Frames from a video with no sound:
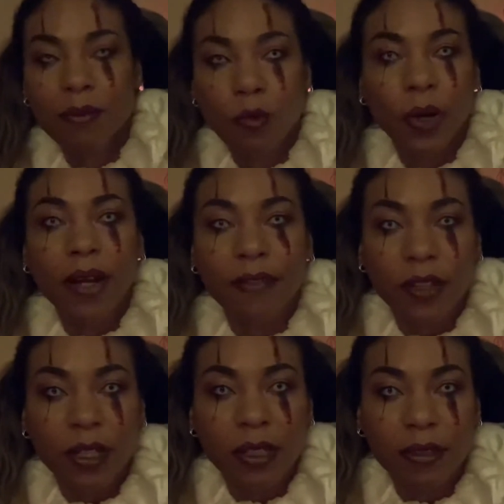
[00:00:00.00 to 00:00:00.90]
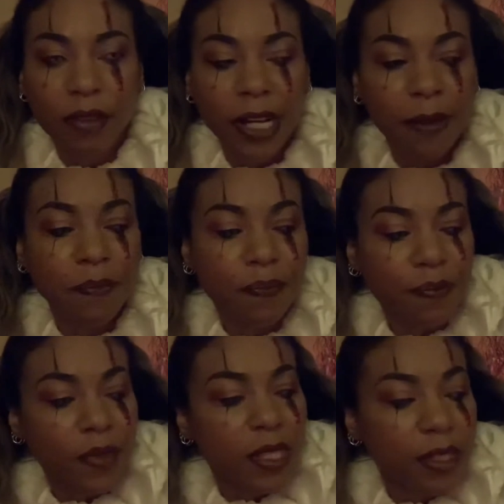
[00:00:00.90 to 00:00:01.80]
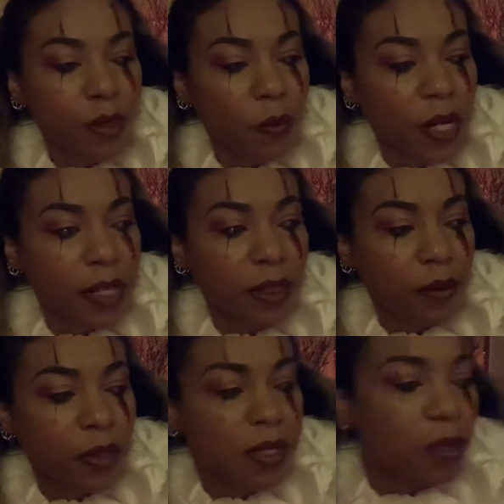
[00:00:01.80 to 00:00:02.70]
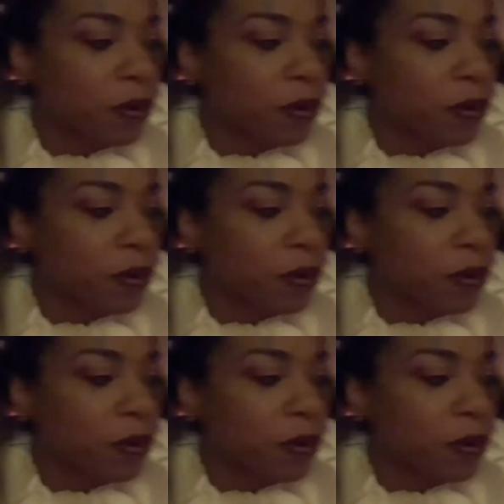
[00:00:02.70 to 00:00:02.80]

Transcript: whatever, right? This one, what is this